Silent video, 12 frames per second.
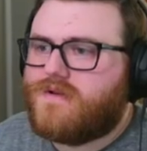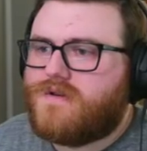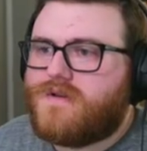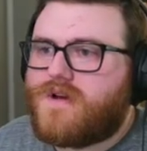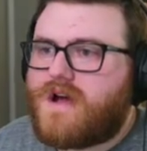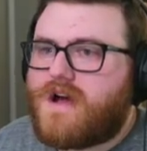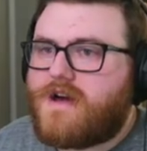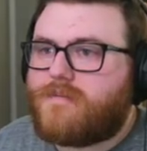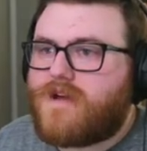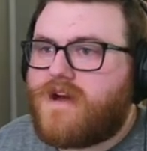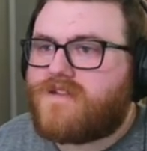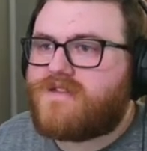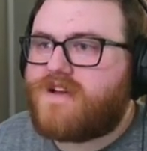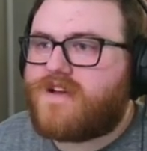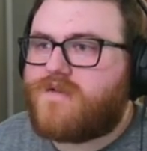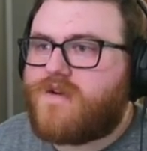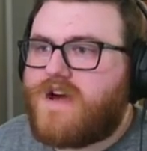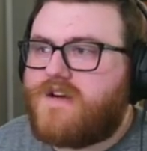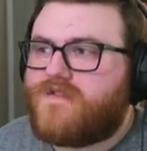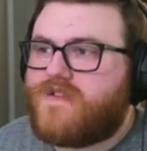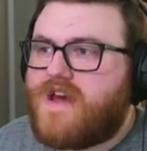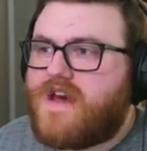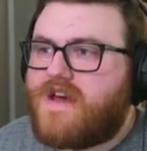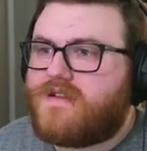I am not sticking around for
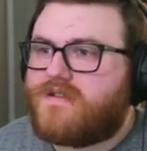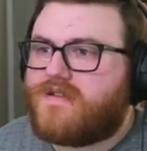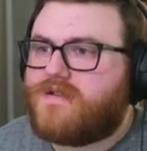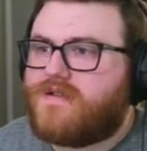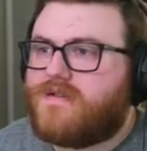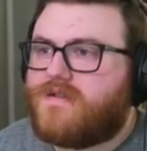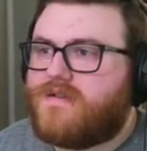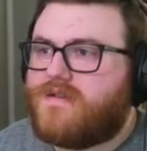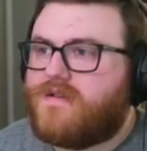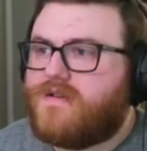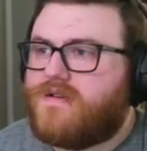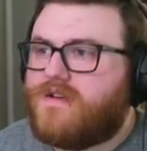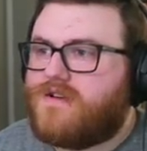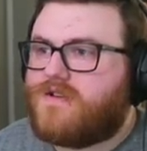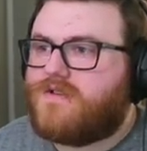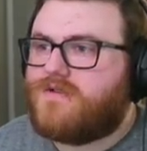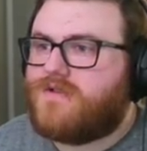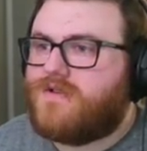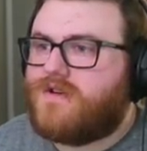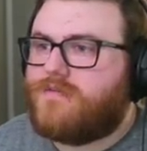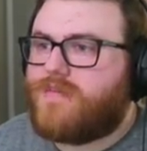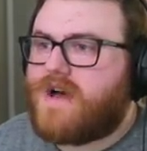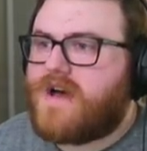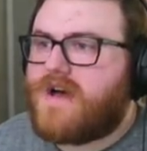that.
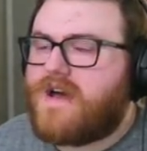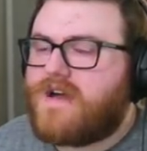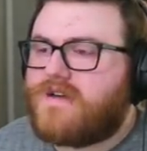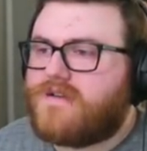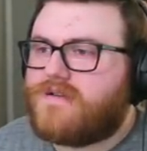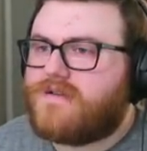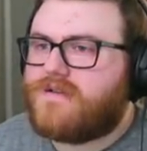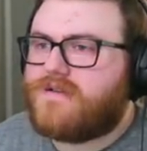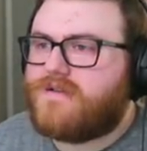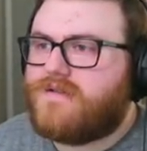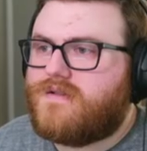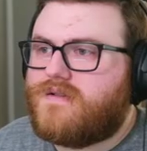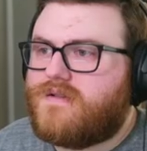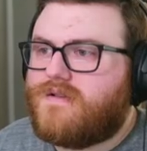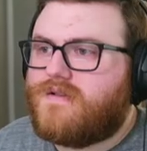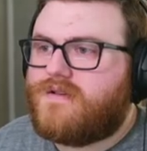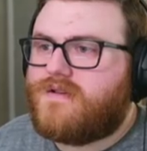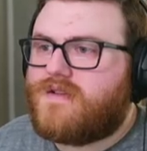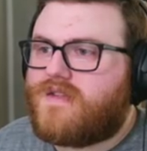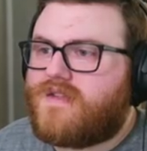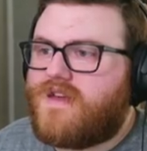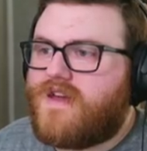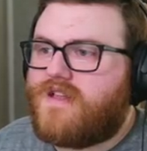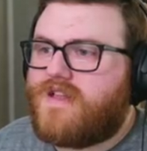Goodbye.
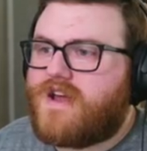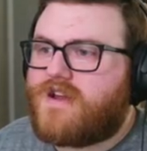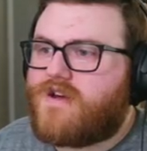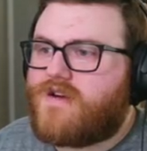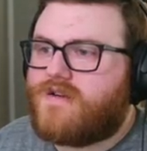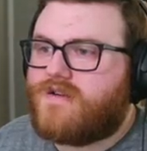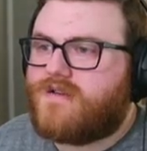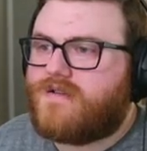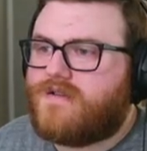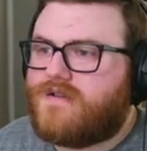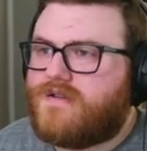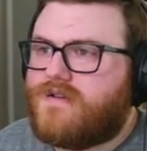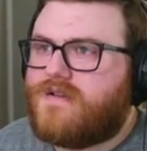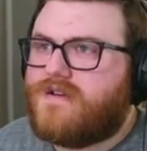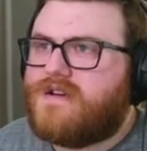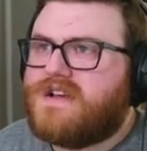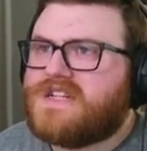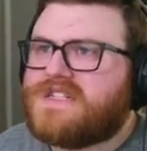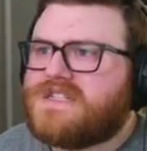See you later. Whoa, whoa,